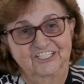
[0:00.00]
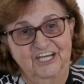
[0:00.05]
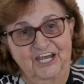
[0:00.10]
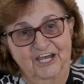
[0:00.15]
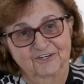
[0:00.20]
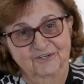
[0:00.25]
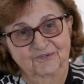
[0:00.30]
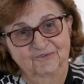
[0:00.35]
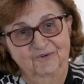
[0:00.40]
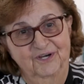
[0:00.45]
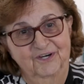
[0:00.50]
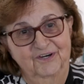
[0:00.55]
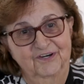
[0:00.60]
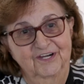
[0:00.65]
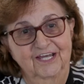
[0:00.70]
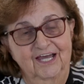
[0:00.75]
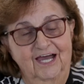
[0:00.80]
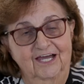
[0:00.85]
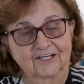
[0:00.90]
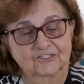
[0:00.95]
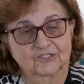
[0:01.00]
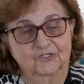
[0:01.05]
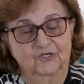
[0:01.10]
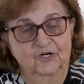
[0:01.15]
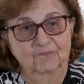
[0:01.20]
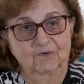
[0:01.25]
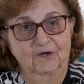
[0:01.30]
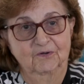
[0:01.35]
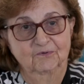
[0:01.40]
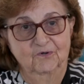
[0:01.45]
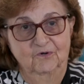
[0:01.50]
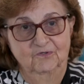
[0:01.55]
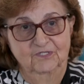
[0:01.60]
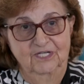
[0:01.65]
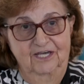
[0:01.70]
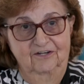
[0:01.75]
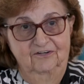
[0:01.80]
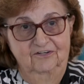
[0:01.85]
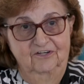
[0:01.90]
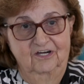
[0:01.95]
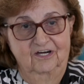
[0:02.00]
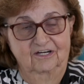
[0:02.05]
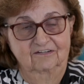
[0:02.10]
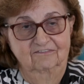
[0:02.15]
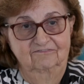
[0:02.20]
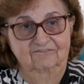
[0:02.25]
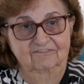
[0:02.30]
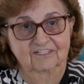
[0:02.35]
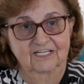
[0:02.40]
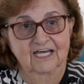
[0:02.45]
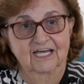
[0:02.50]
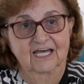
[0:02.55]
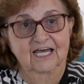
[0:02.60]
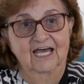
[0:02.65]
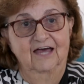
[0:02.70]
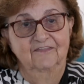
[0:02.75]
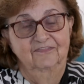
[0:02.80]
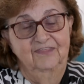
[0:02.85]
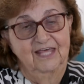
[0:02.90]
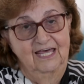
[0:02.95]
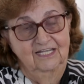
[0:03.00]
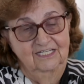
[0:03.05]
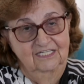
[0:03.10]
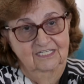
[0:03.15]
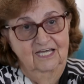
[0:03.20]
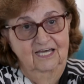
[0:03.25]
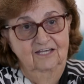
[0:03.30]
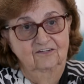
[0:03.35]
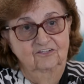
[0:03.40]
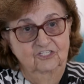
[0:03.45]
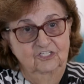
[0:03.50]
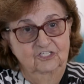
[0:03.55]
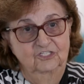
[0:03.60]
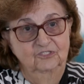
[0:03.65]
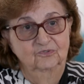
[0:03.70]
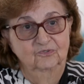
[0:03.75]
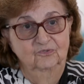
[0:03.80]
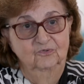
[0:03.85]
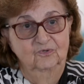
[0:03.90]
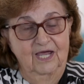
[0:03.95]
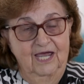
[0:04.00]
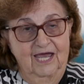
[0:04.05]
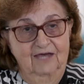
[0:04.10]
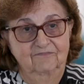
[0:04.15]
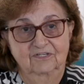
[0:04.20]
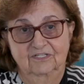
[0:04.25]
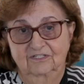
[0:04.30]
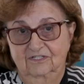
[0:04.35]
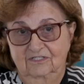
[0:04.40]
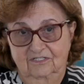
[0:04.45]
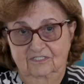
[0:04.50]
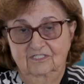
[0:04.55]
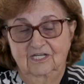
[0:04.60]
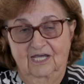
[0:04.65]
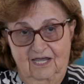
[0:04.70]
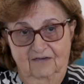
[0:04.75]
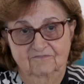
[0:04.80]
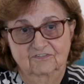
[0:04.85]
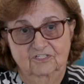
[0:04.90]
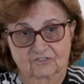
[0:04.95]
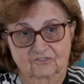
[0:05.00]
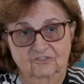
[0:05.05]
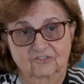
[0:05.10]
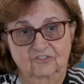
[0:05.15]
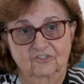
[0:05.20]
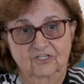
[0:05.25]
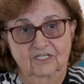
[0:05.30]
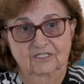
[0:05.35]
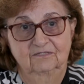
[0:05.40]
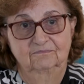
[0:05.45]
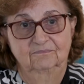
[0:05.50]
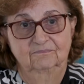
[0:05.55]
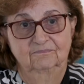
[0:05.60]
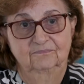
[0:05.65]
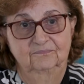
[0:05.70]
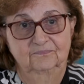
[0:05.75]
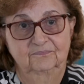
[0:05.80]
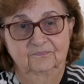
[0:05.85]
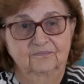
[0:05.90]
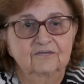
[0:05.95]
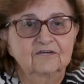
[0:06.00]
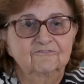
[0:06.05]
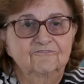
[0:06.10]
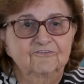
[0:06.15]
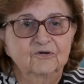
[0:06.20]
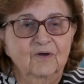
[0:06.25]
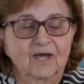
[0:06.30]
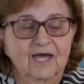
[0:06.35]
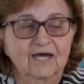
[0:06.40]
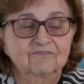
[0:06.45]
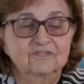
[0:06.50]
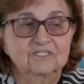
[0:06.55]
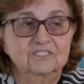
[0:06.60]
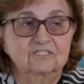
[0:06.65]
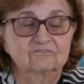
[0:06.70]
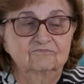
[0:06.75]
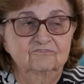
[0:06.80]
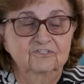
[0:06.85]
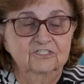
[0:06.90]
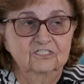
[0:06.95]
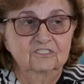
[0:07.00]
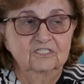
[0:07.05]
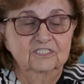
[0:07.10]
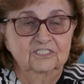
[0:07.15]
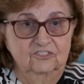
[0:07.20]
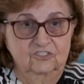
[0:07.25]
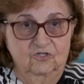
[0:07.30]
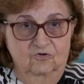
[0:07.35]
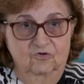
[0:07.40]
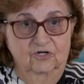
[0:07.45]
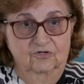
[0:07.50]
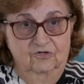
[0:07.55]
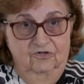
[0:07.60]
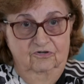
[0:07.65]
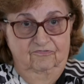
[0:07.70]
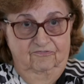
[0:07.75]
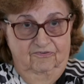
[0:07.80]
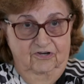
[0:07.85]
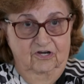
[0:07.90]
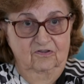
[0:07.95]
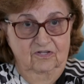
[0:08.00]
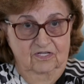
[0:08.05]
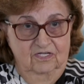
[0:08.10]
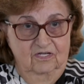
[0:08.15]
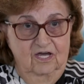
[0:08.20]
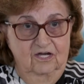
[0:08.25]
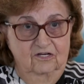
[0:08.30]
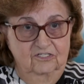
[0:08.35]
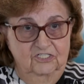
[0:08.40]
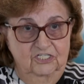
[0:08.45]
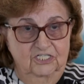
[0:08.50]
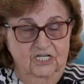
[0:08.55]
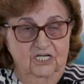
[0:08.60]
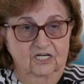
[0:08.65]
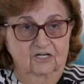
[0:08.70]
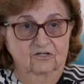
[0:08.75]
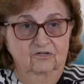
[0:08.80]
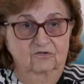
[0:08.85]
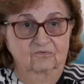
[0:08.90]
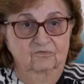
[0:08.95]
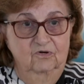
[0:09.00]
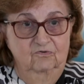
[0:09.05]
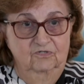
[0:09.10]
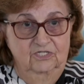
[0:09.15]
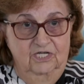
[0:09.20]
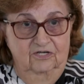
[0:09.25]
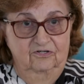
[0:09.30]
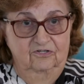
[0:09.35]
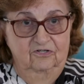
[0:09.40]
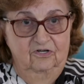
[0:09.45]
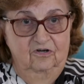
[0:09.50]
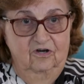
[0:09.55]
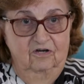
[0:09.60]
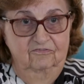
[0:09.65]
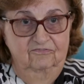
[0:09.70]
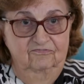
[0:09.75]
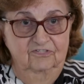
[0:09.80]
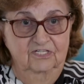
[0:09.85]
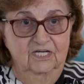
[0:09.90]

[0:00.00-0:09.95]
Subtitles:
January, I tore my rotator cuff, and that led to having to have surgery. If you have a severely torn or fairly large tear in a rotator cuff,